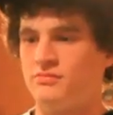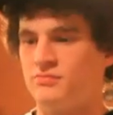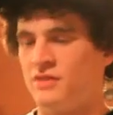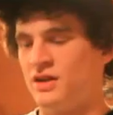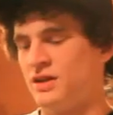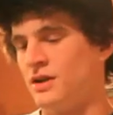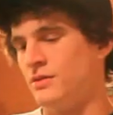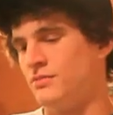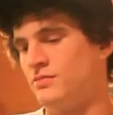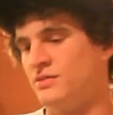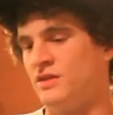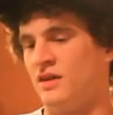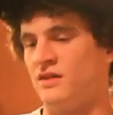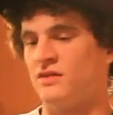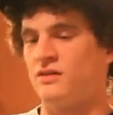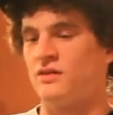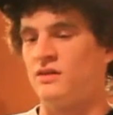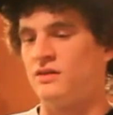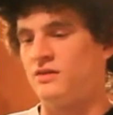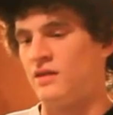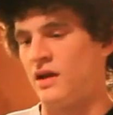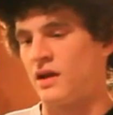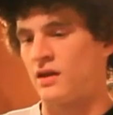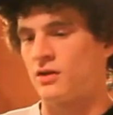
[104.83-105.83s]
end up
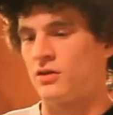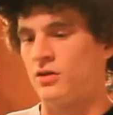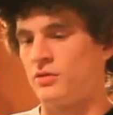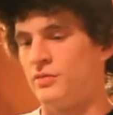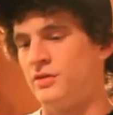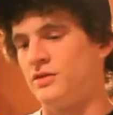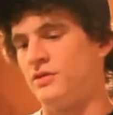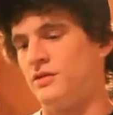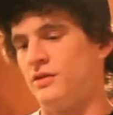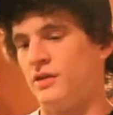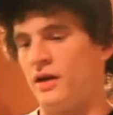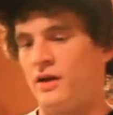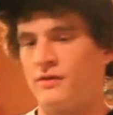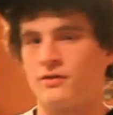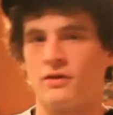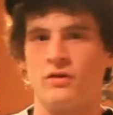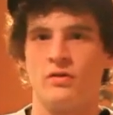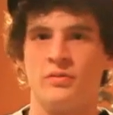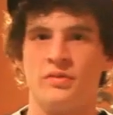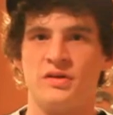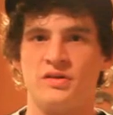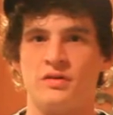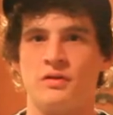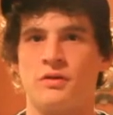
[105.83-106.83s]
denting the tank a little bit to the left, a
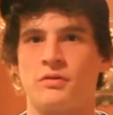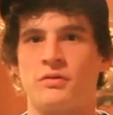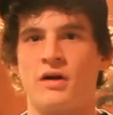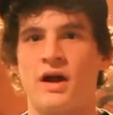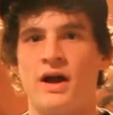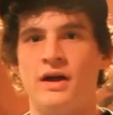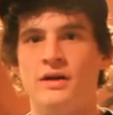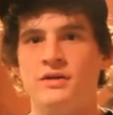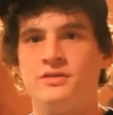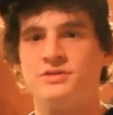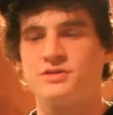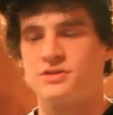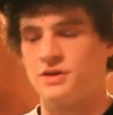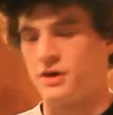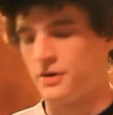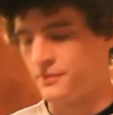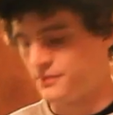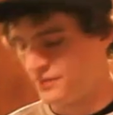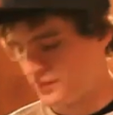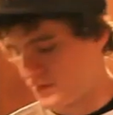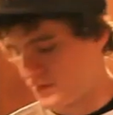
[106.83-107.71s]
little bit to the right. So